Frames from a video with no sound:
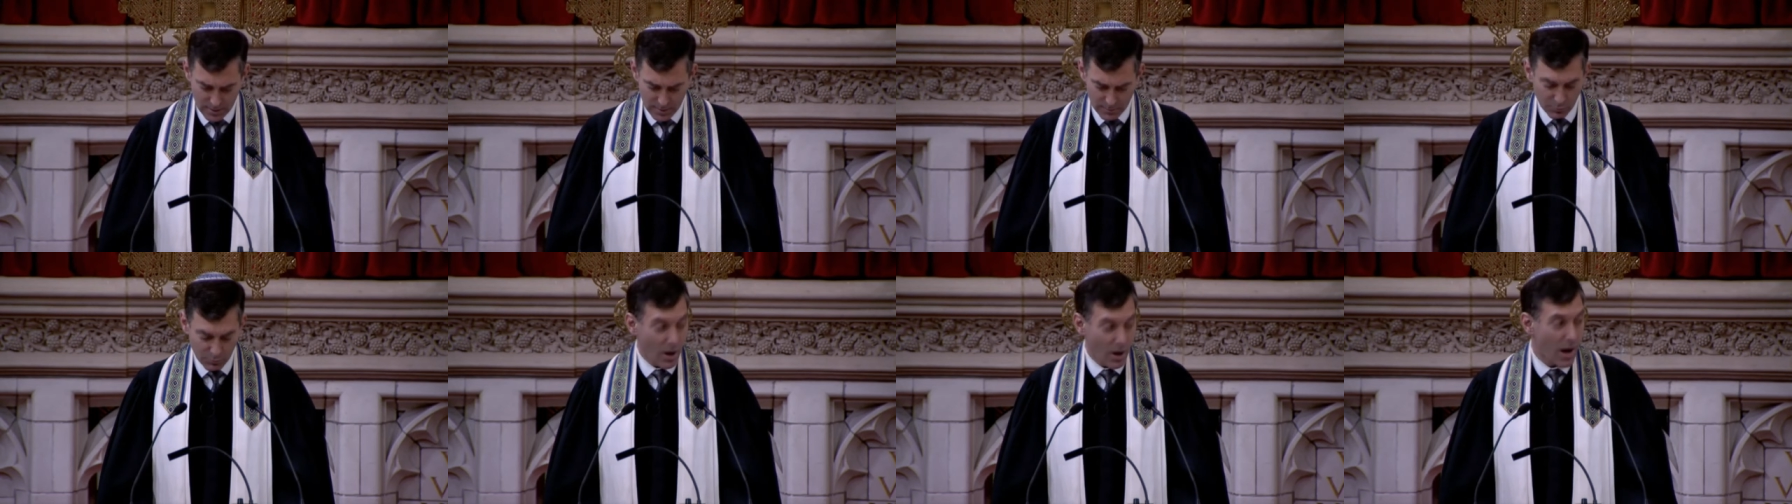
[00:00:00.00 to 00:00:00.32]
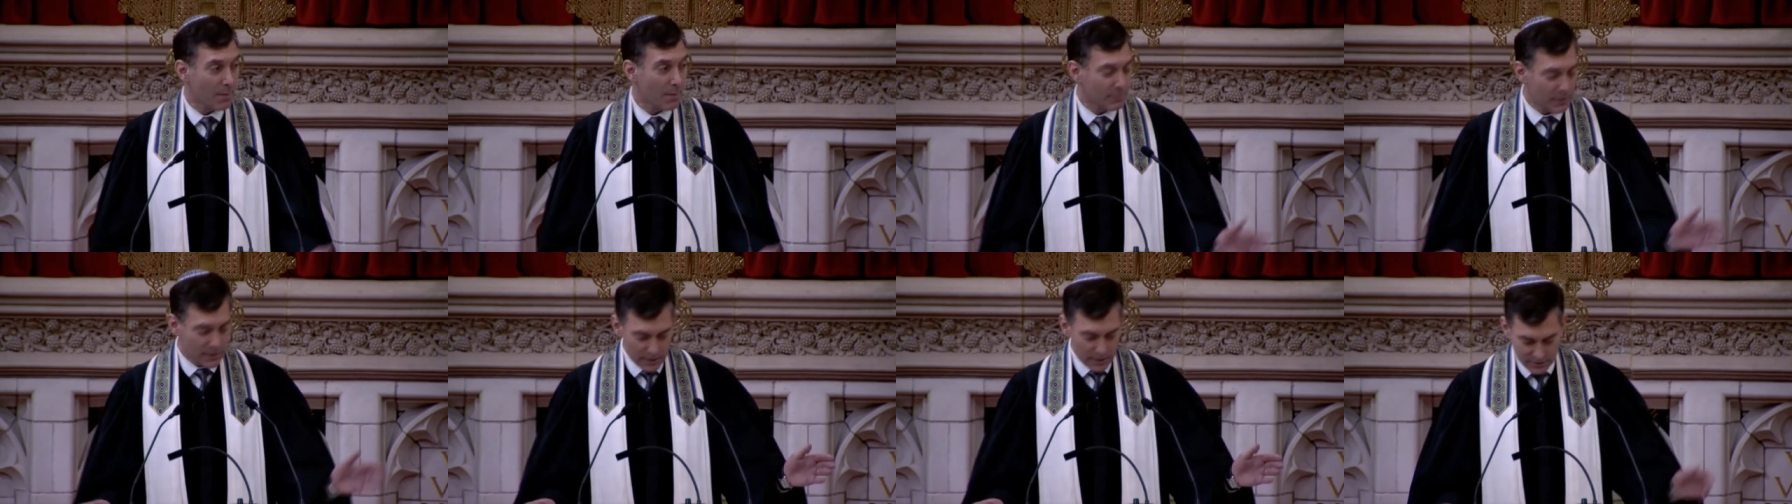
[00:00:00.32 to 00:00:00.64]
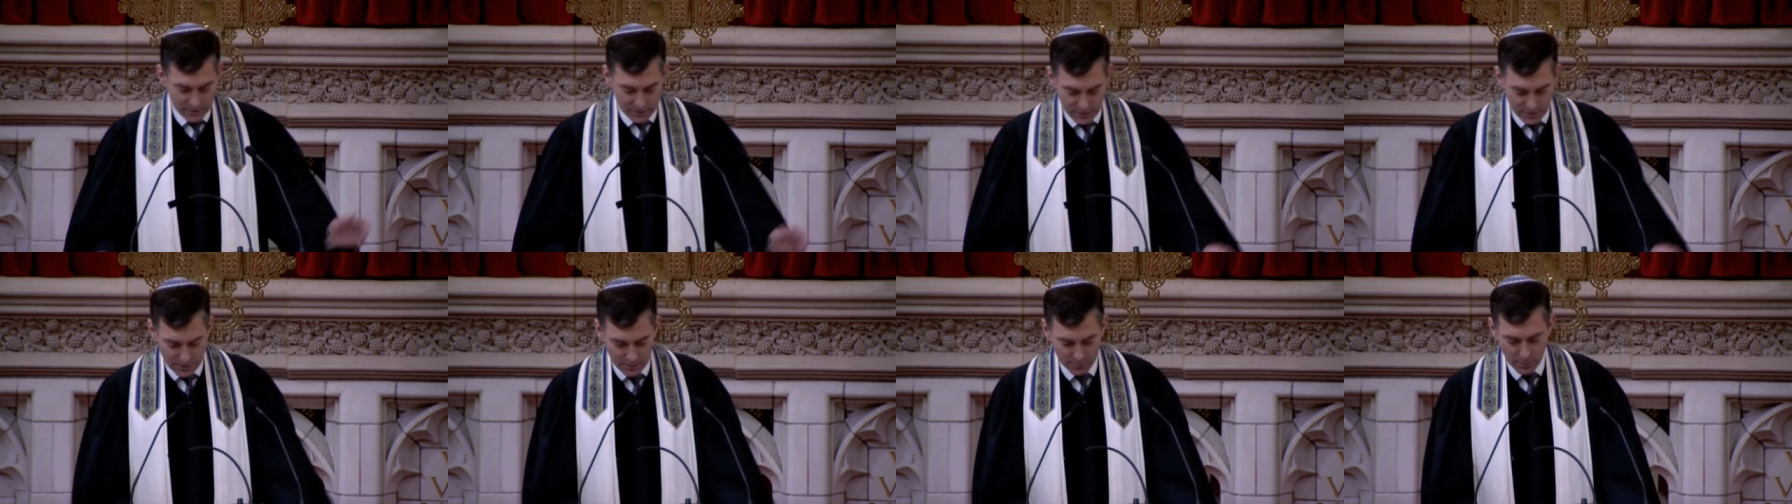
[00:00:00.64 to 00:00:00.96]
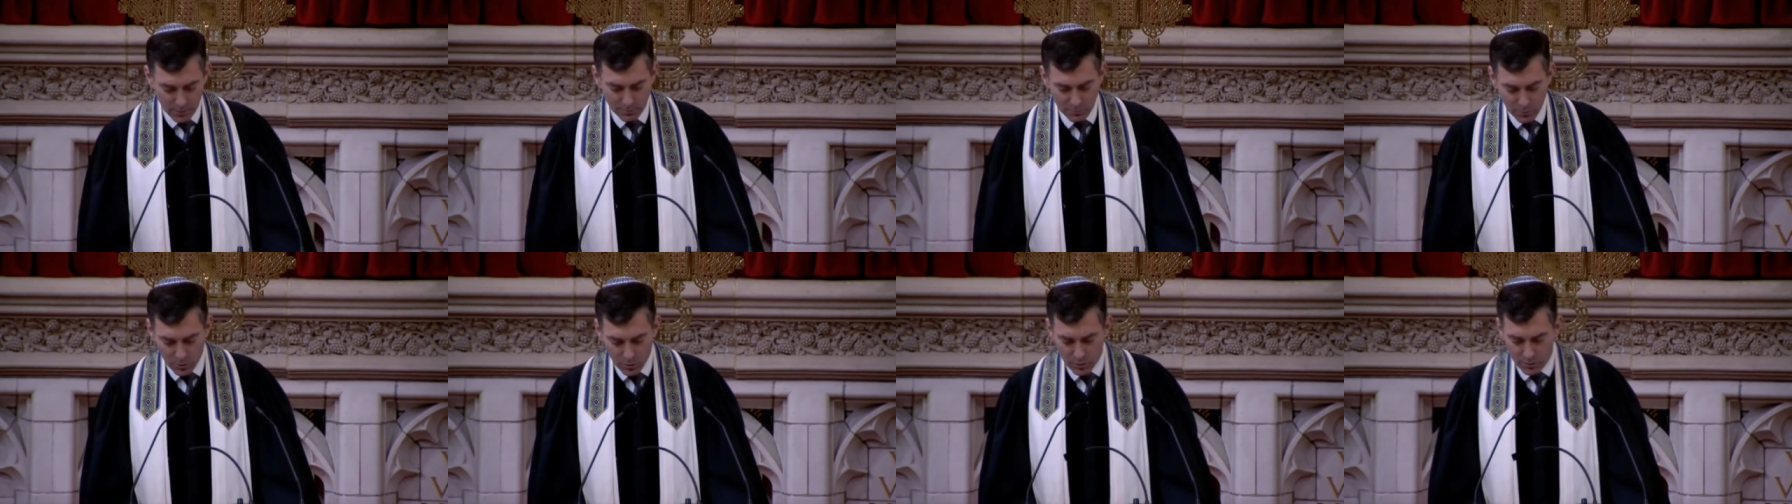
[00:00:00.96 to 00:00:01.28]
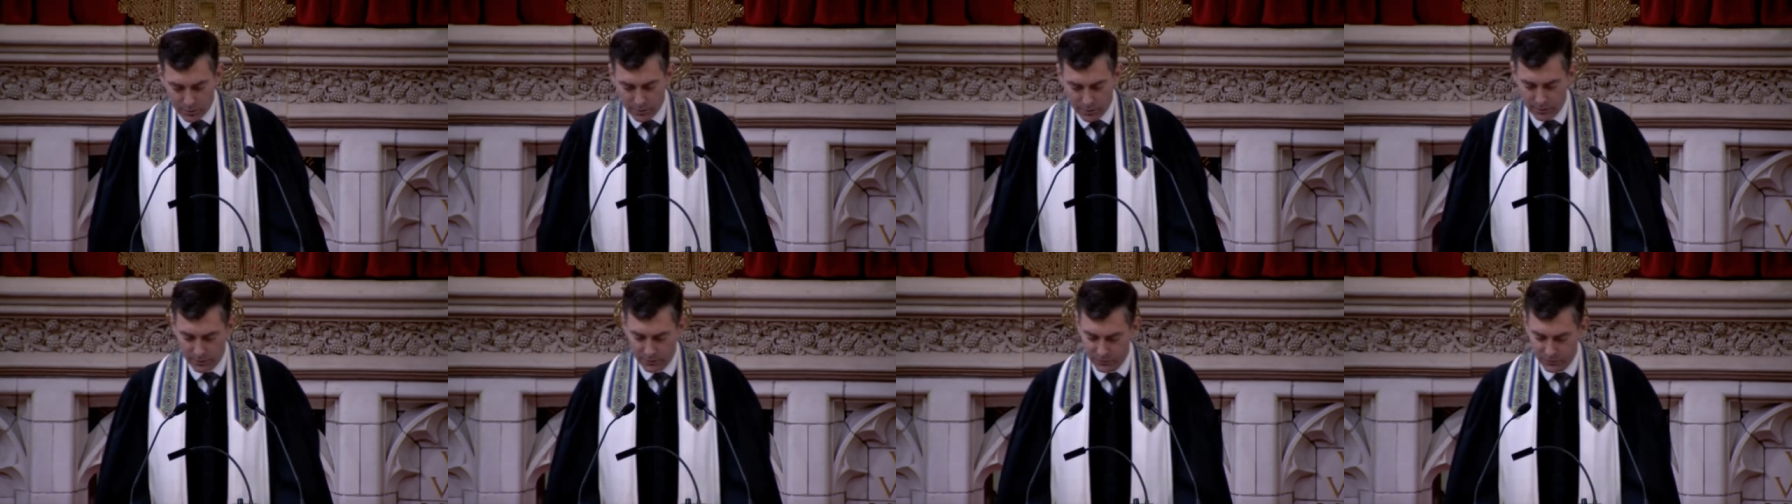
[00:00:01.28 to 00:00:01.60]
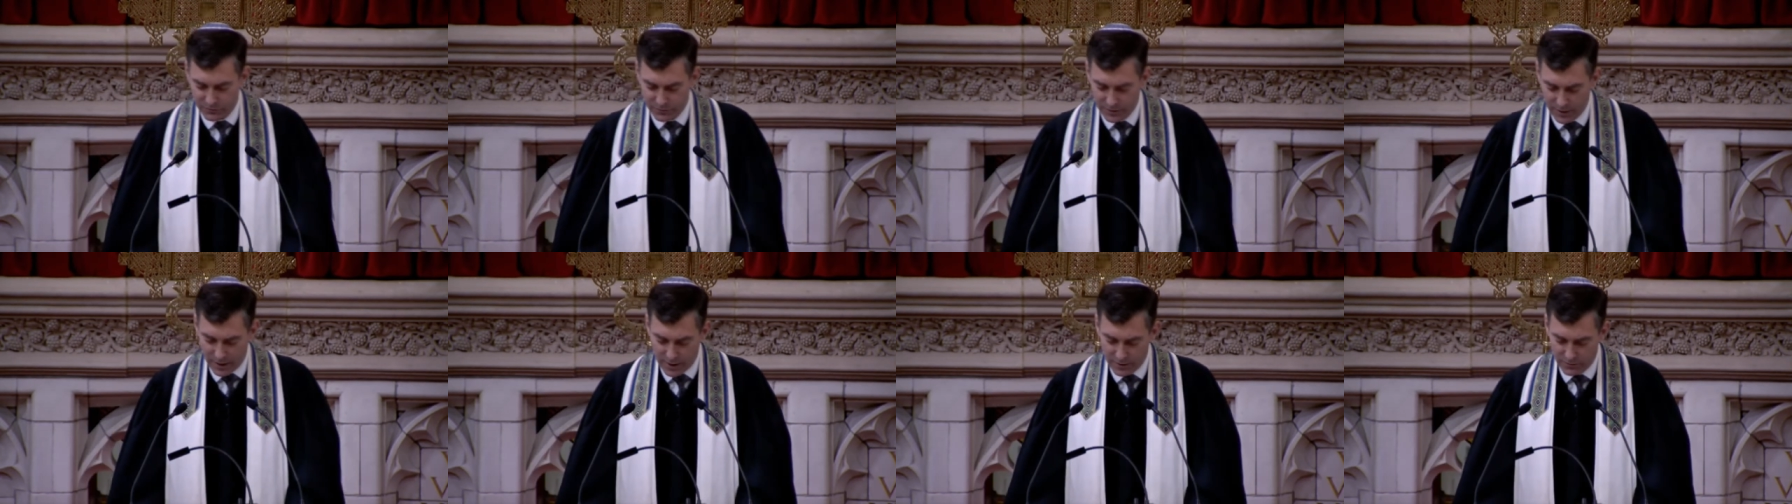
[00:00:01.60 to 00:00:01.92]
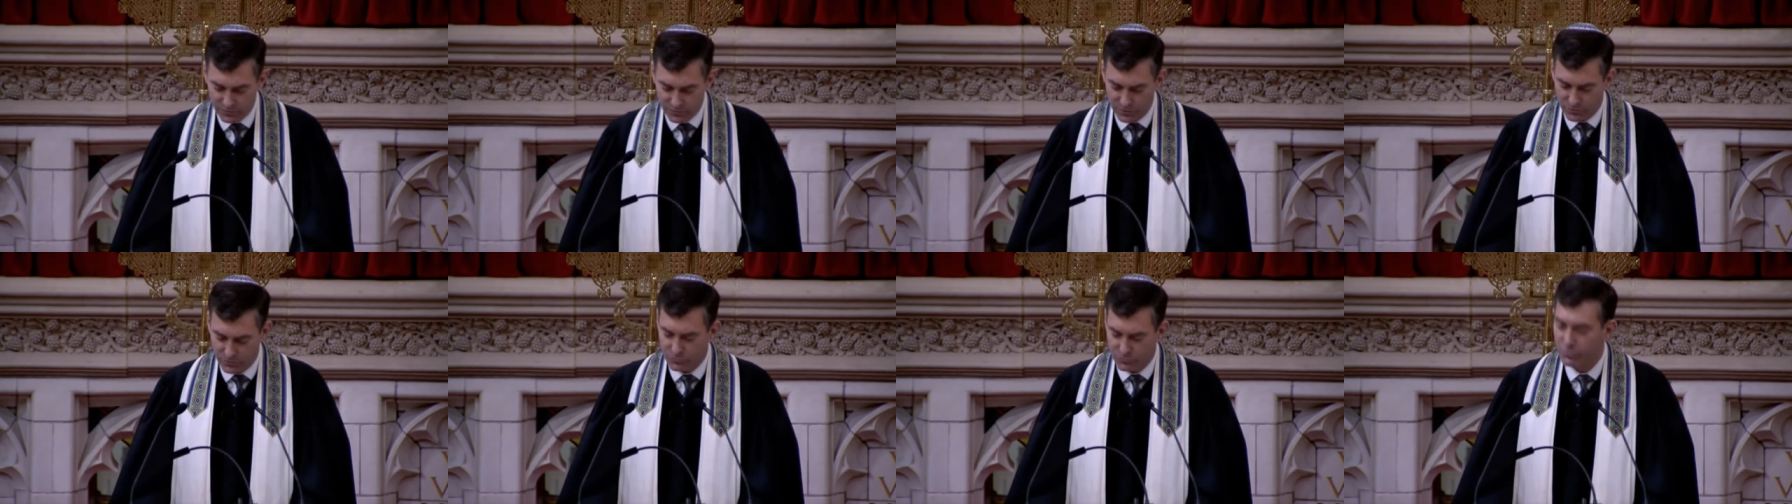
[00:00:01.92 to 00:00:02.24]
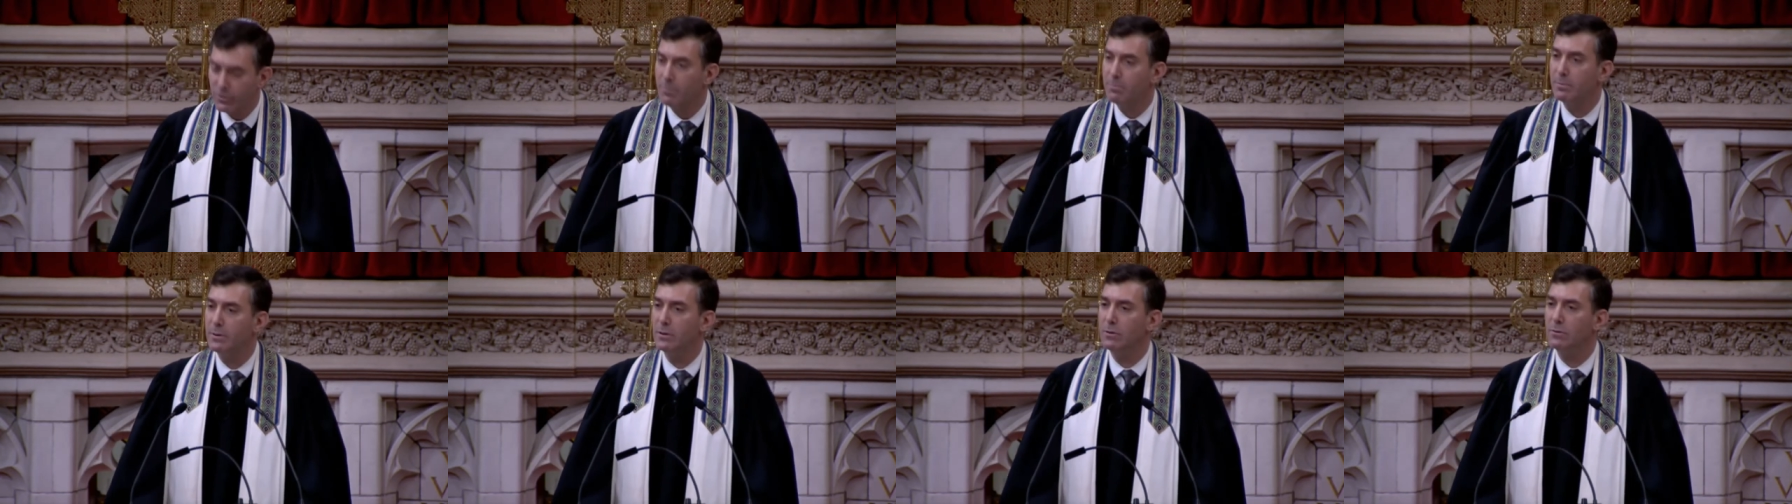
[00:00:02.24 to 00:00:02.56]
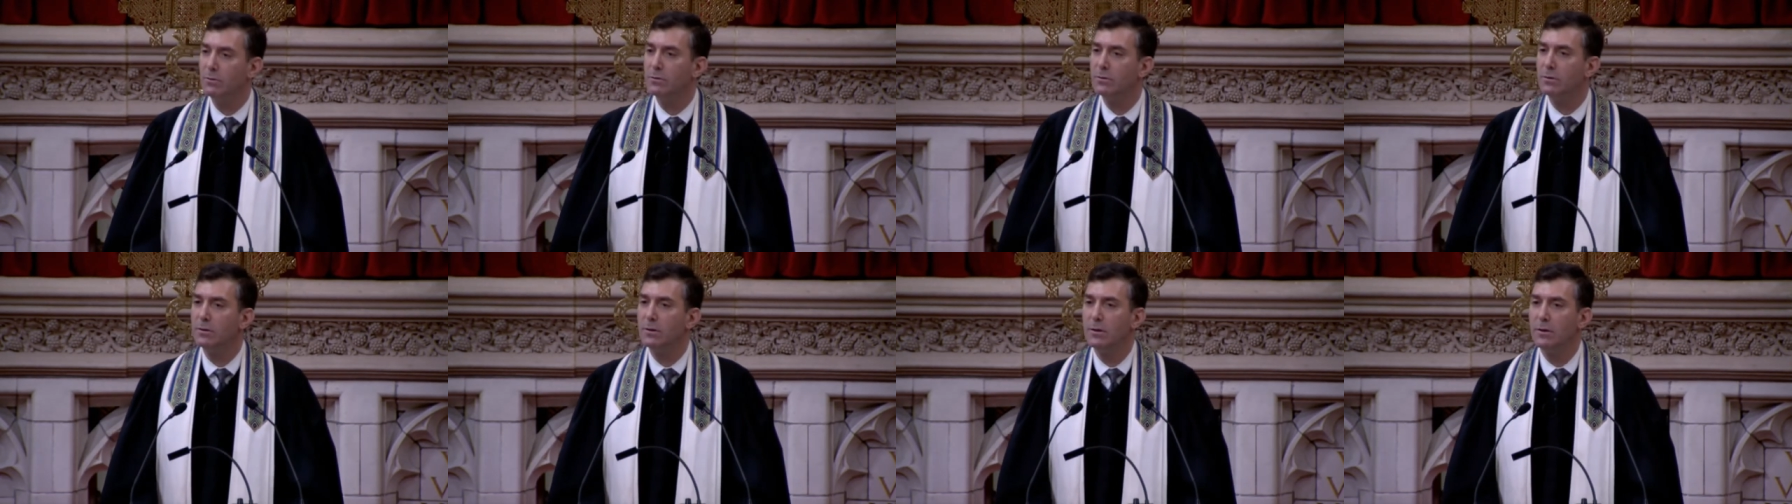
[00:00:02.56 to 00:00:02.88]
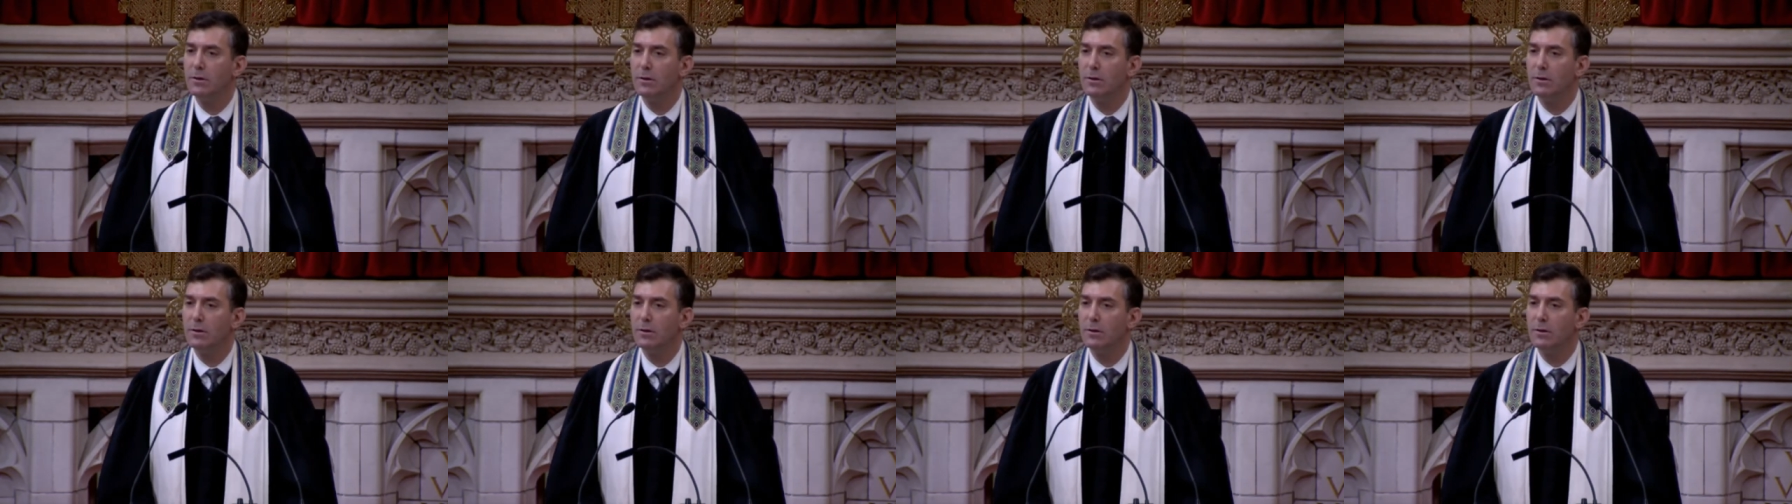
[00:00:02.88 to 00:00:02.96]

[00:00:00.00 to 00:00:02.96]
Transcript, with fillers: Prominent in the memorial stands a tribute